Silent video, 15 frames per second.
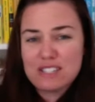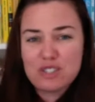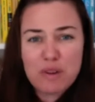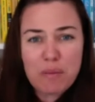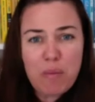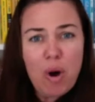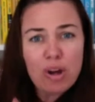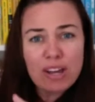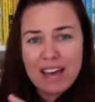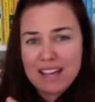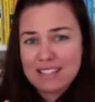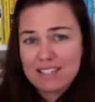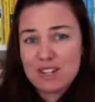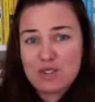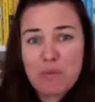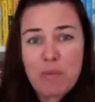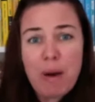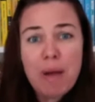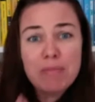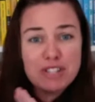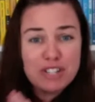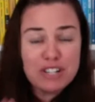doing podcasting, doing
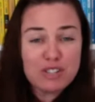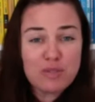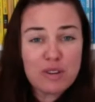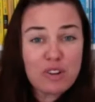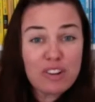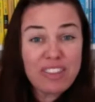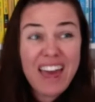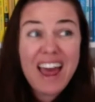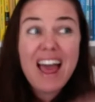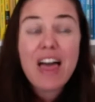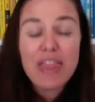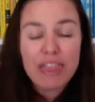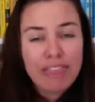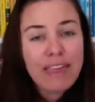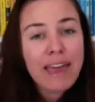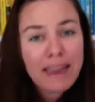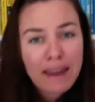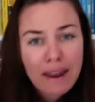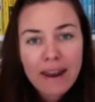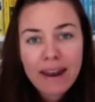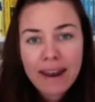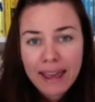publishing, doing all that, they're
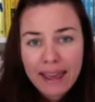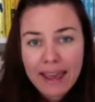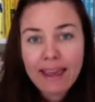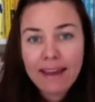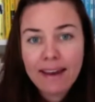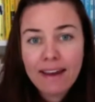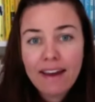going to need